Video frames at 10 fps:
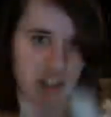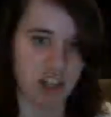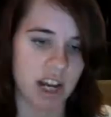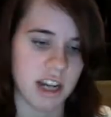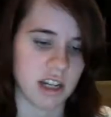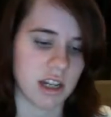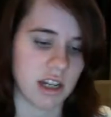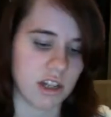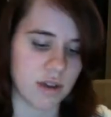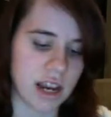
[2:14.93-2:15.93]
shade.
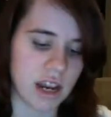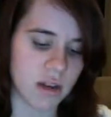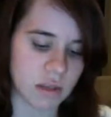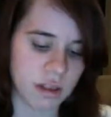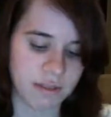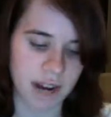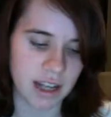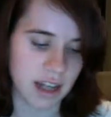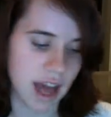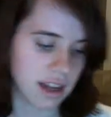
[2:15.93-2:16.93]
You can't really
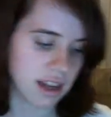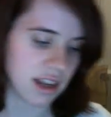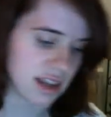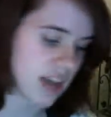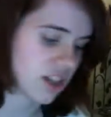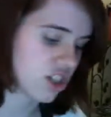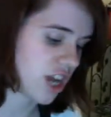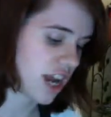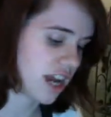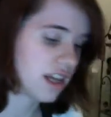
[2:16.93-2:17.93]
find that exact
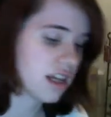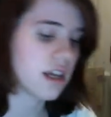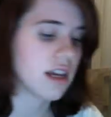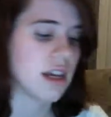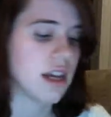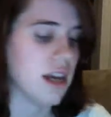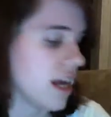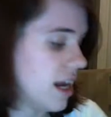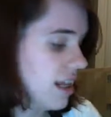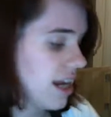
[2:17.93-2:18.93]
shade
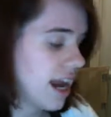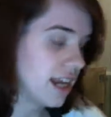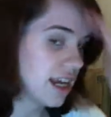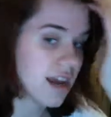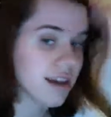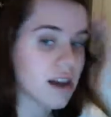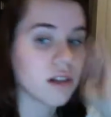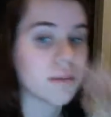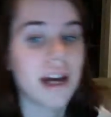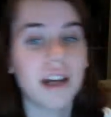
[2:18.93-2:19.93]
in the 88 color
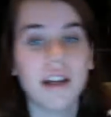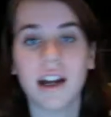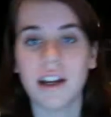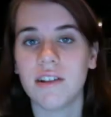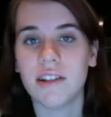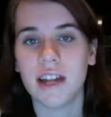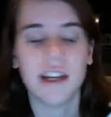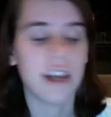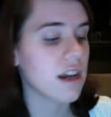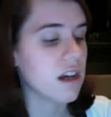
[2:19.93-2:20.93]
palette. I use the
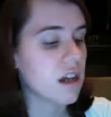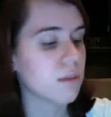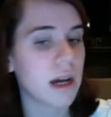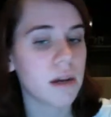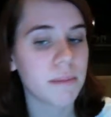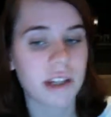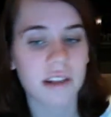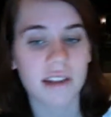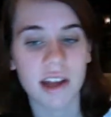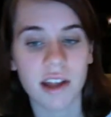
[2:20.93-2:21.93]
88 color palette
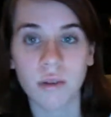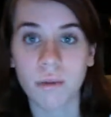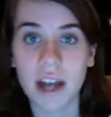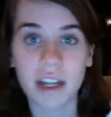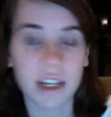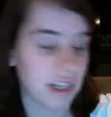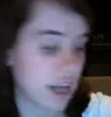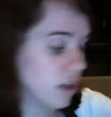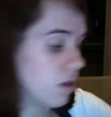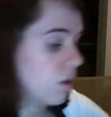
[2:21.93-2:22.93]
because it has red and
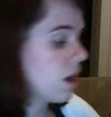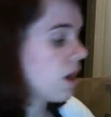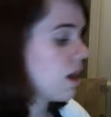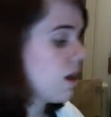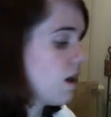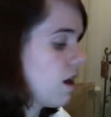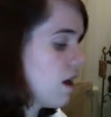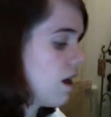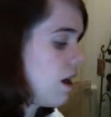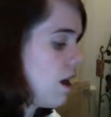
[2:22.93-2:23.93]
yellow.
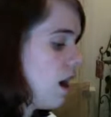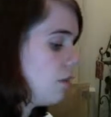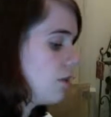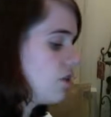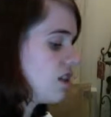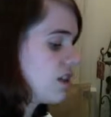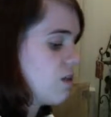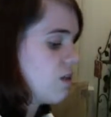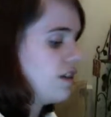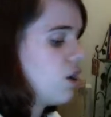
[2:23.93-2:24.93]
I'm just
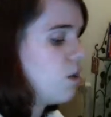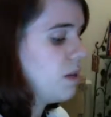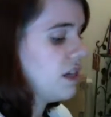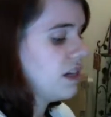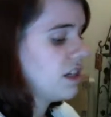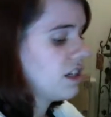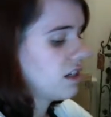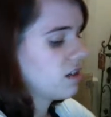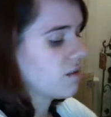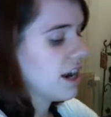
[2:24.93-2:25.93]
going to open it
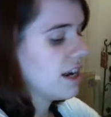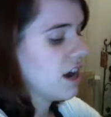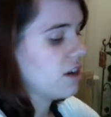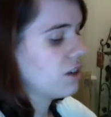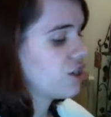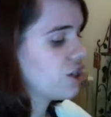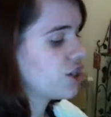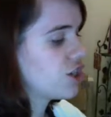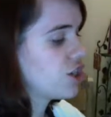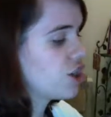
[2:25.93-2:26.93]
right now and
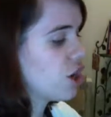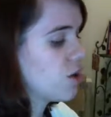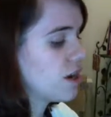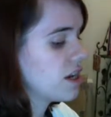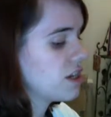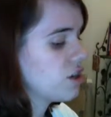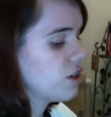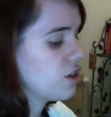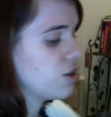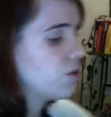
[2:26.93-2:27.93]
show it to you.